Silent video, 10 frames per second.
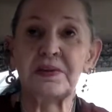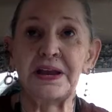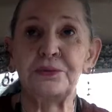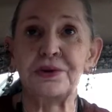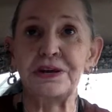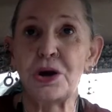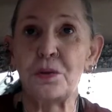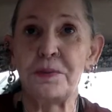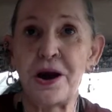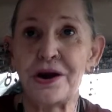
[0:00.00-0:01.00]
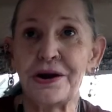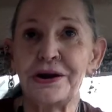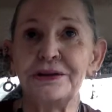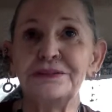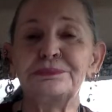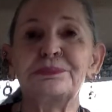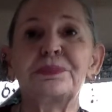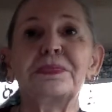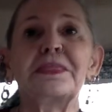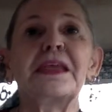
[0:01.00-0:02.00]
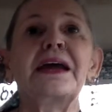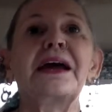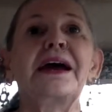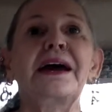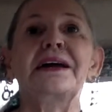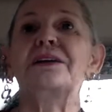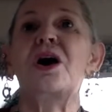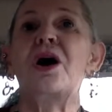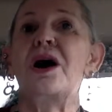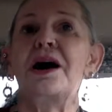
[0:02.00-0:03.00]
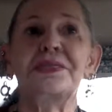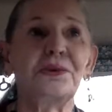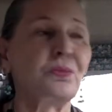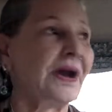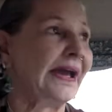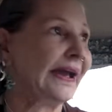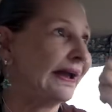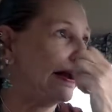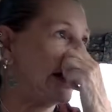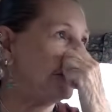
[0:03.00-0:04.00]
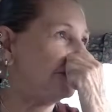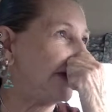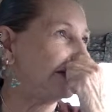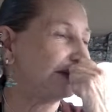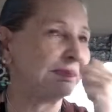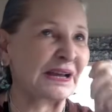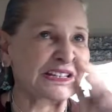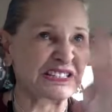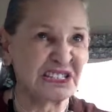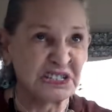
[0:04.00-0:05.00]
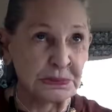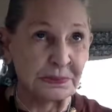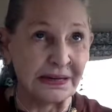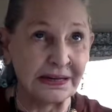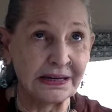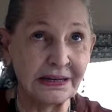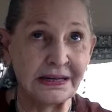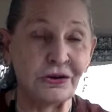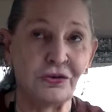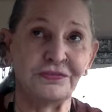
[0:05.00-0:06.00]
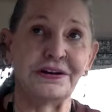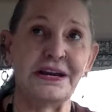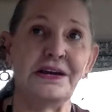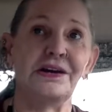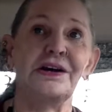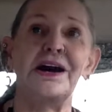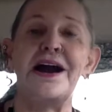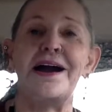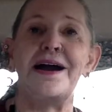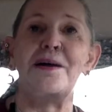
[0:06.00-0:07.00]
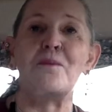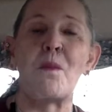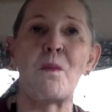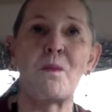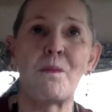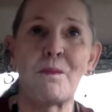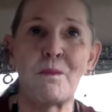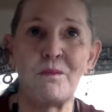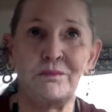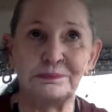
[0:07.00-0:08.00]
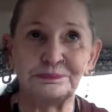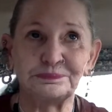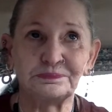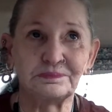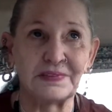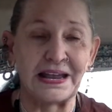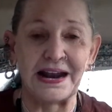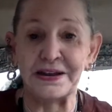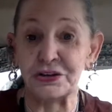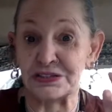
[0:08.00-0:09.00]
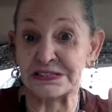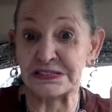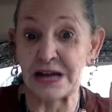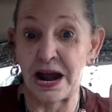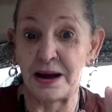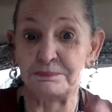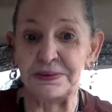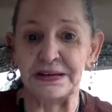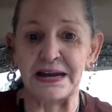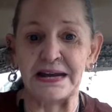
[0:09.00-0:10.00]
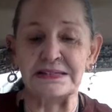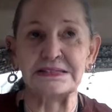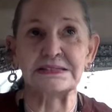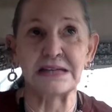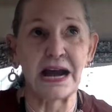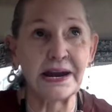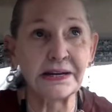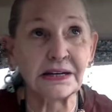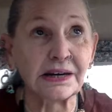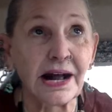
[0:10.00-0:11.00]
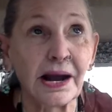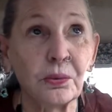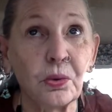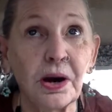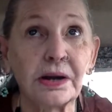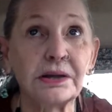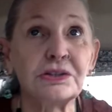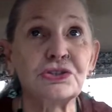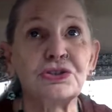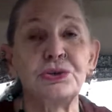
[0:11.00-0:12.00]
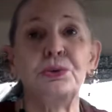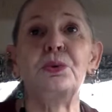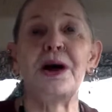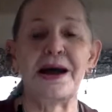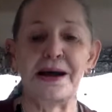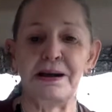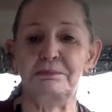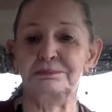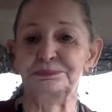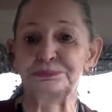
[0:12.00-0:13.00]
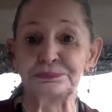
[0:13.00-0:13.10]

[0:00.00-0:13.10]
Henry Coe Park. And on the way, I found a place that's beginning over here um, that I could stop. And I decided I wanted to um,